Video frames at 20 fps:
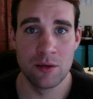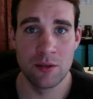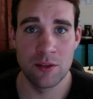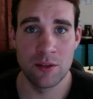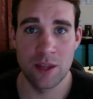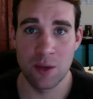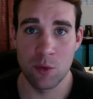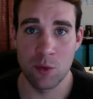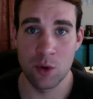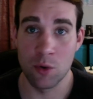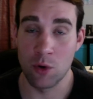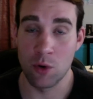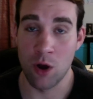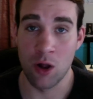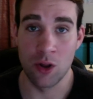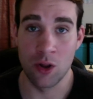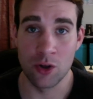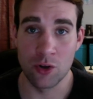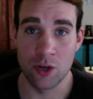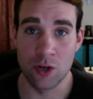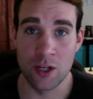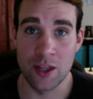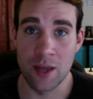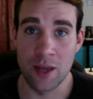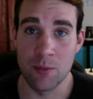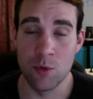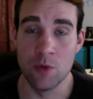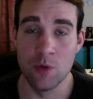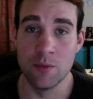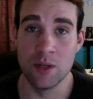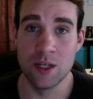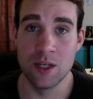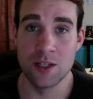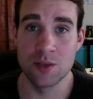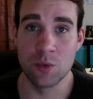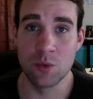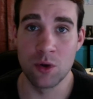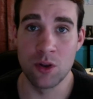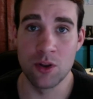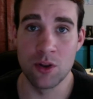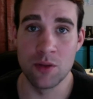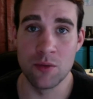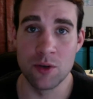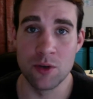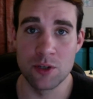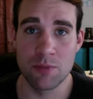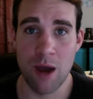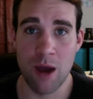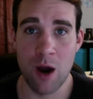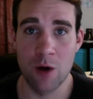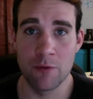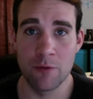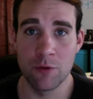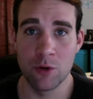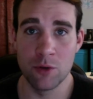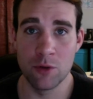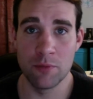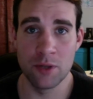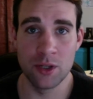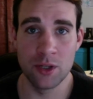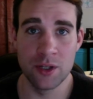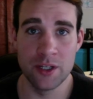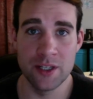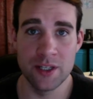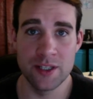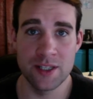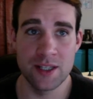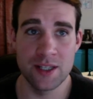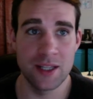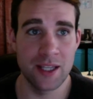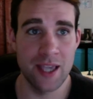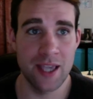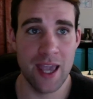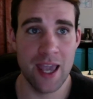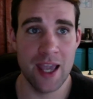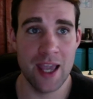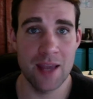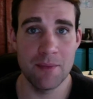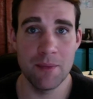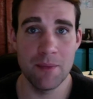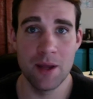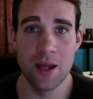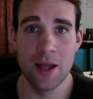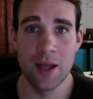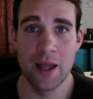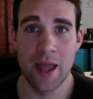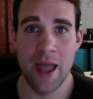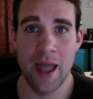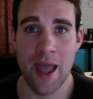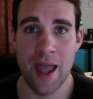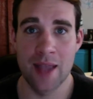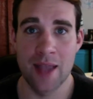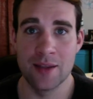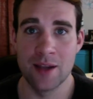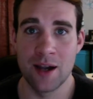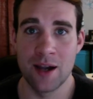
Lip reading: think we would all agree that movement is one of the most powerful abilities in the game, and